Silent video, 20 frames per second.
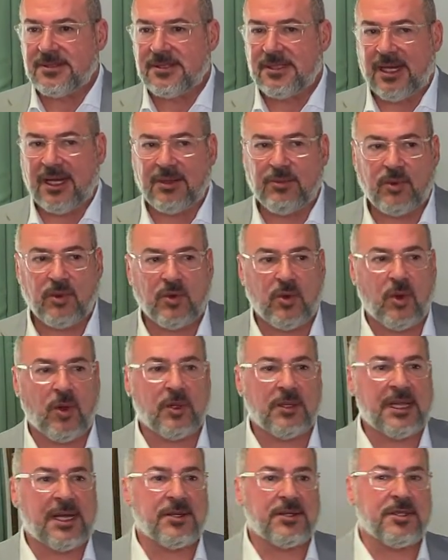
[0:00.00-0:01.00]
I will
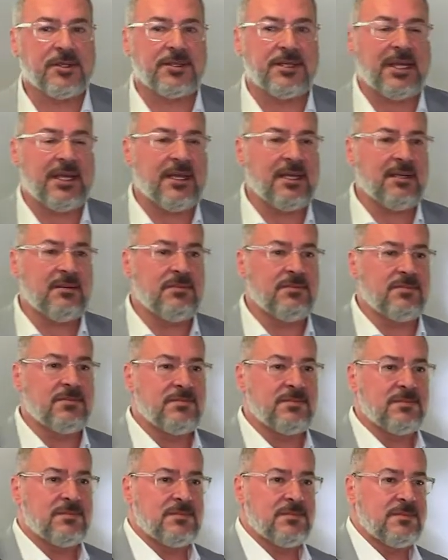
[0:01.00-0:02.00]
call out your name,
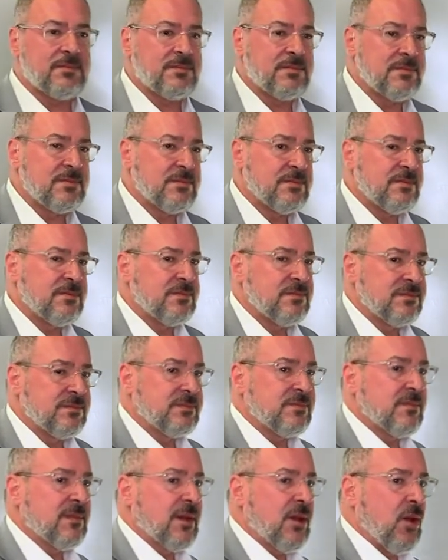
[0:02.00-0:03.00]

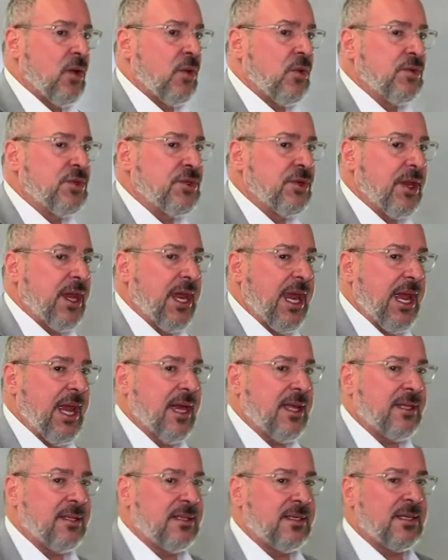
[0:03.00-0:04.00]
hold your
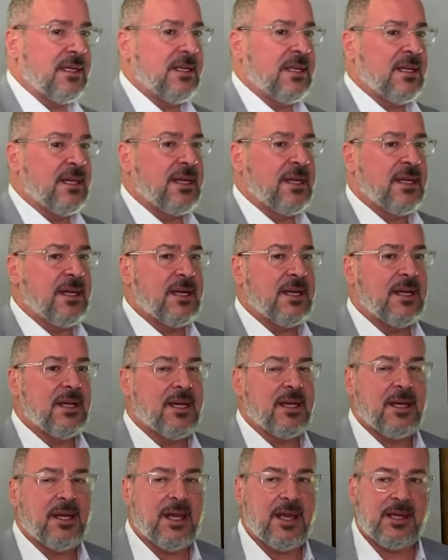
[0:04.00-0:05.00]
hand,
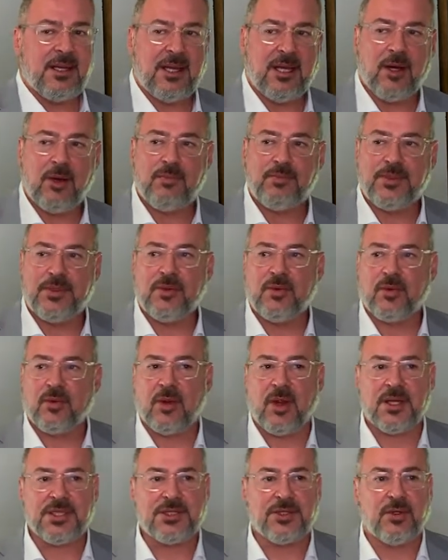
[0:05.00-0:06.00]
and help you
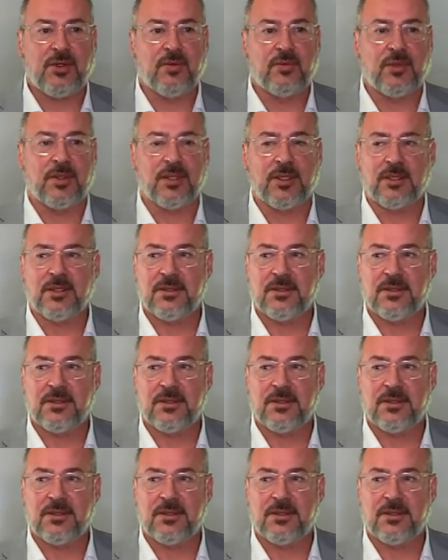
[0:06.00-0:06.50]
cross over.